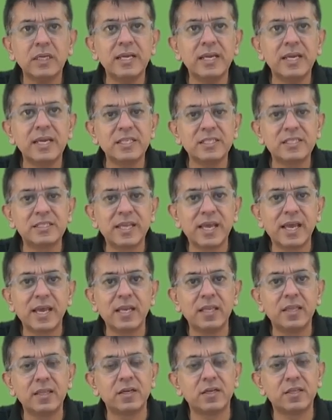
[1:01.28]
is
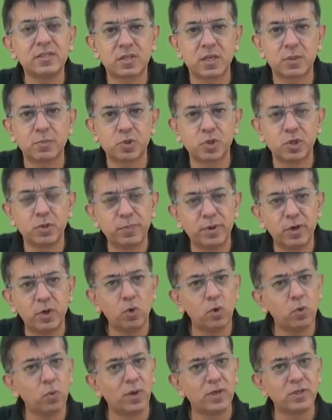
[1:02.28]
there in the description
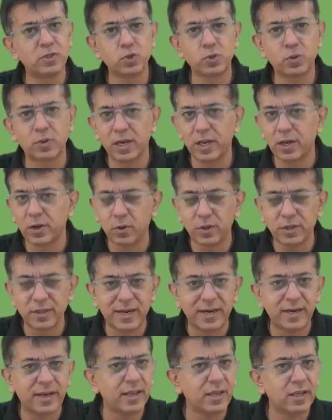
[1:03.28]
below. Once you click on
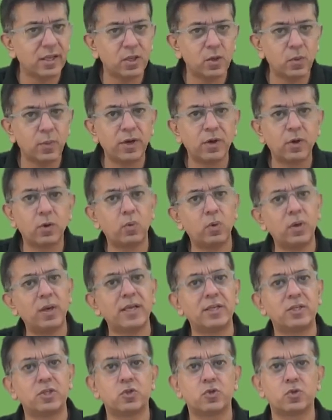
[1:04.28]
that link, you enroll,
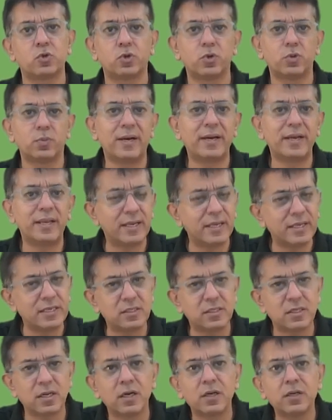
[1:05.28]
lectures automatically
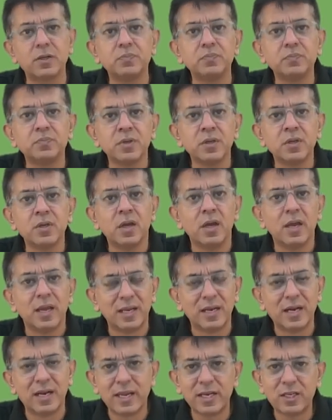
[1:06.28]
start.
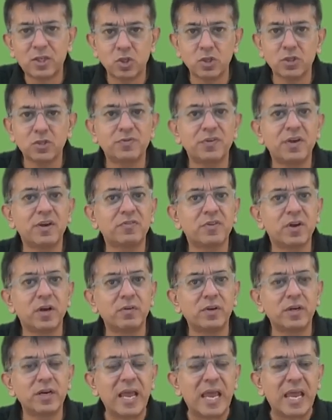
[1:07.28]
In our lectures, we have
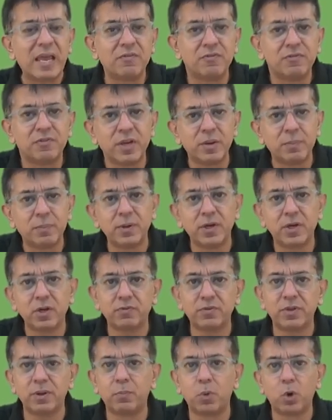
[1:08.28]
covered every bit
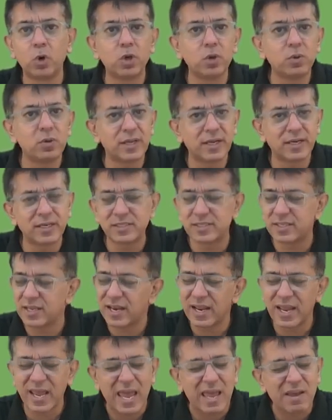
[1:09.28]
of the module that is
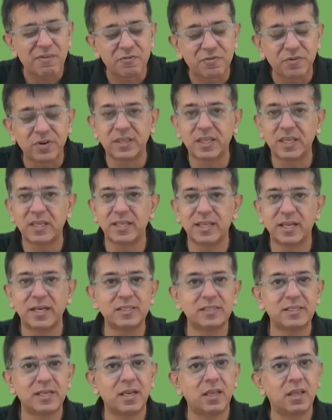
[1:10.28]
there. Everything that
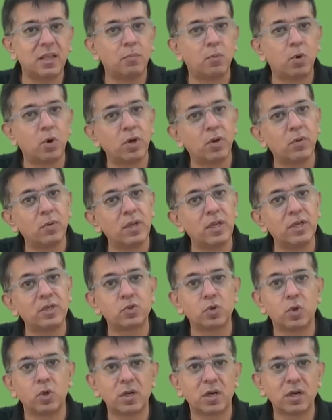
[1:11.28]
is there in the module
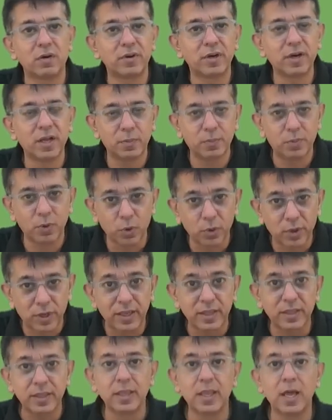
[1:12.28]
is all covered up.
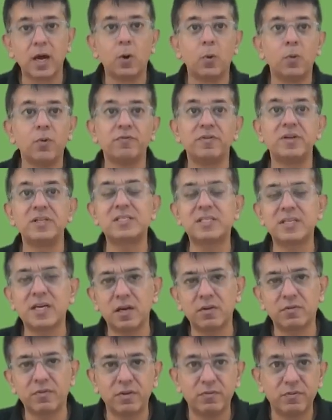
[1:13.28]
Okay, now we'll
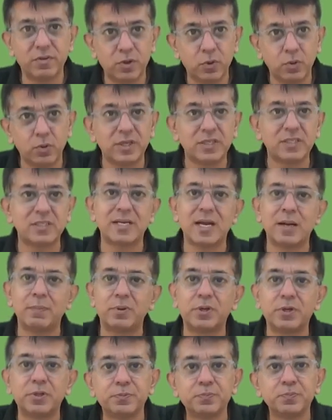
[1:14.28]
start away with today's chapter.